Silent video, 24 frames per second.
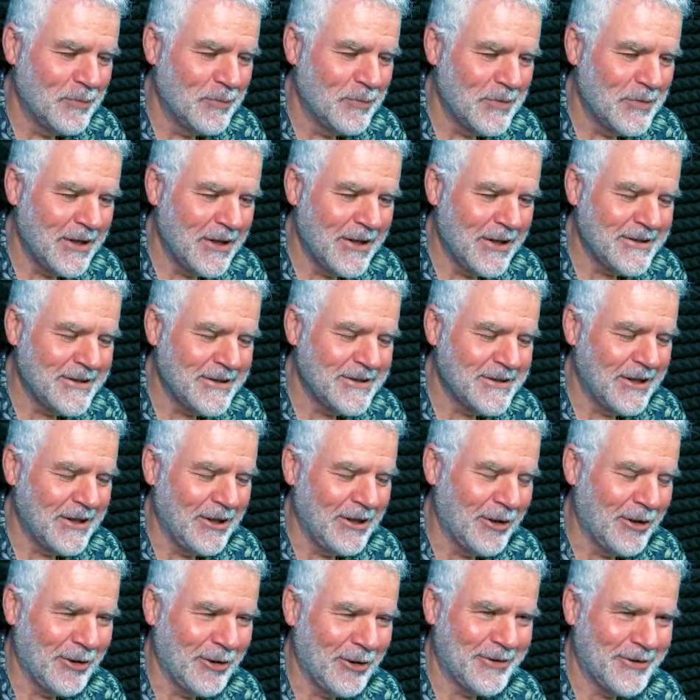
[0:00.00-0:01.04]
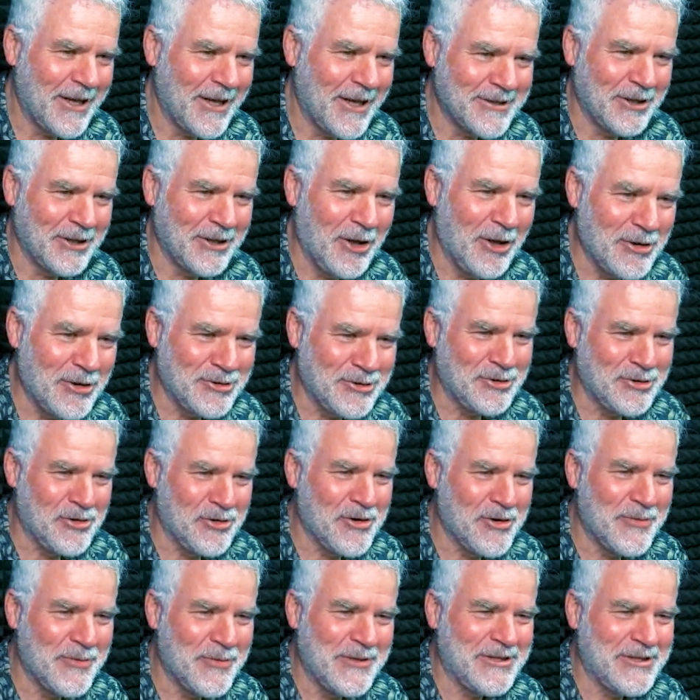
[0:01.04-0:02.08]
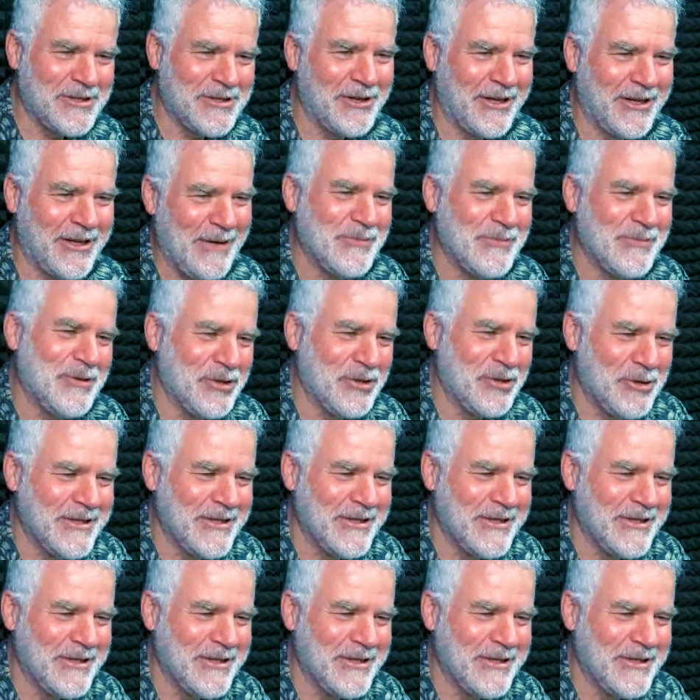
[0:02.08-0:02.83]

yeah, that's a that's a long story, which I'll keep short.